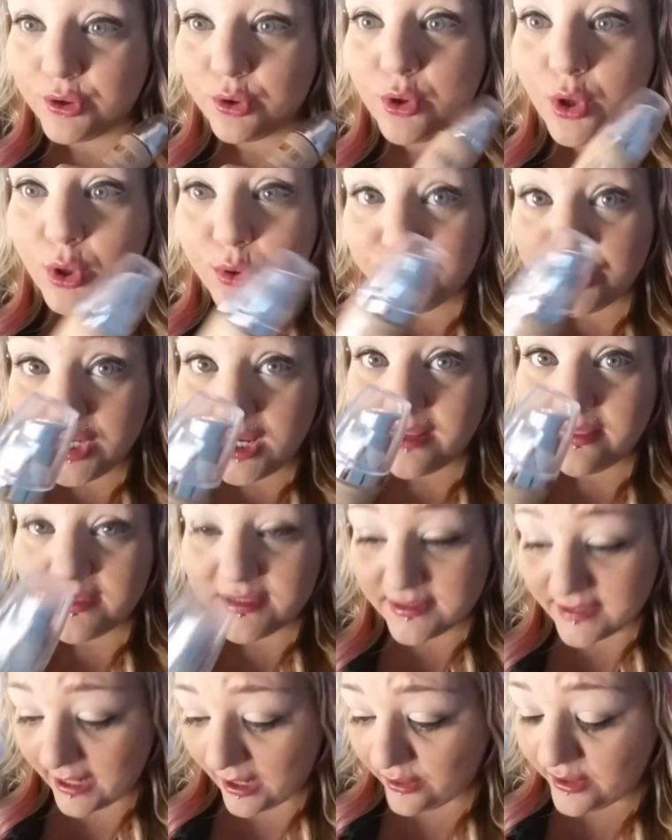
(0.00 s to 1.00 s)
Go check
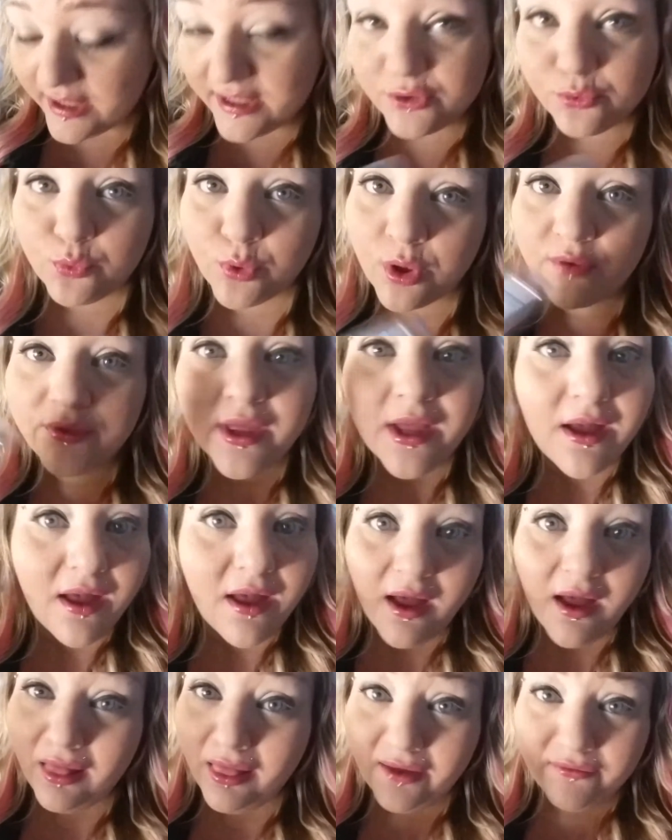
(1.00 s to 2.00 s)
this out. It is worth
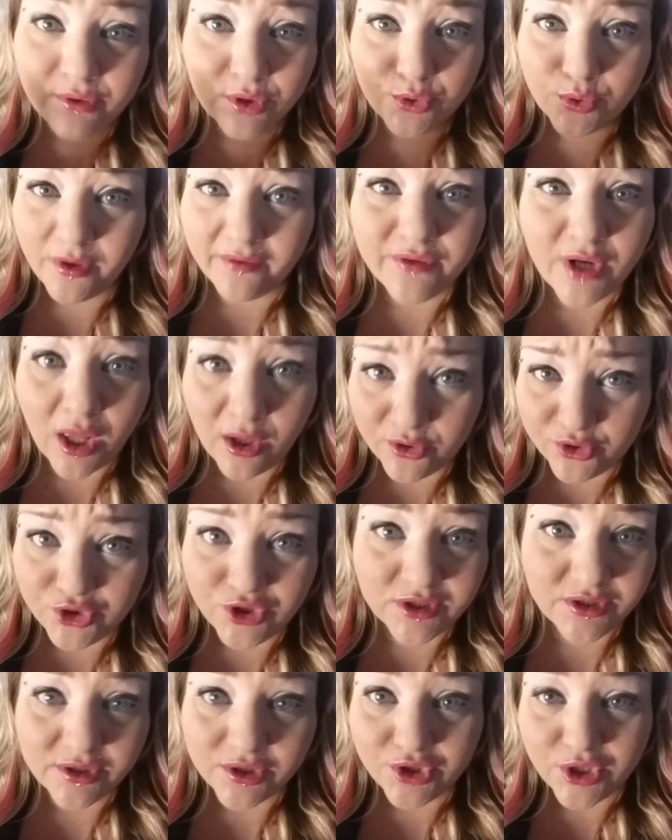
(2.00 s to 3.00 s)
eleven or twelve dollars
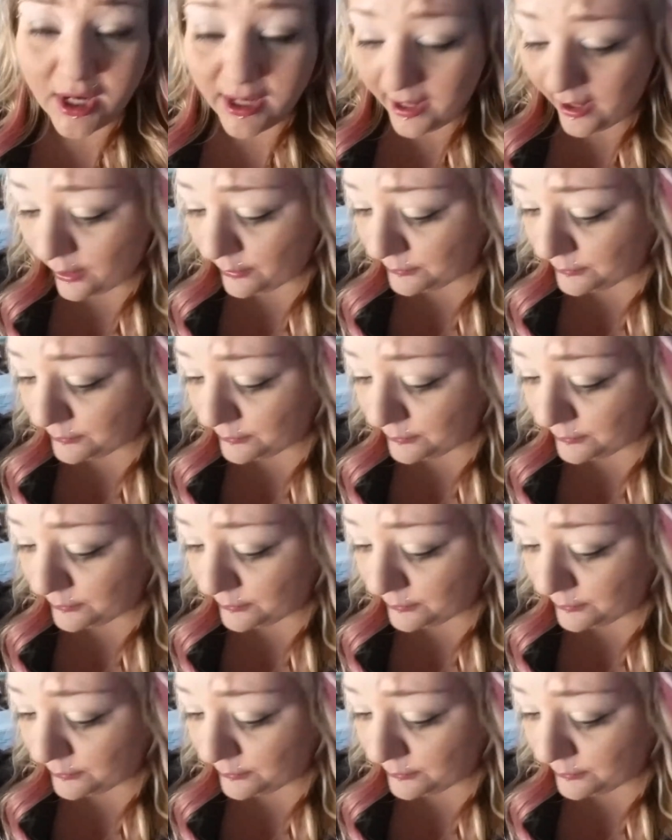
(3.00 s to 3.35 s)
just to check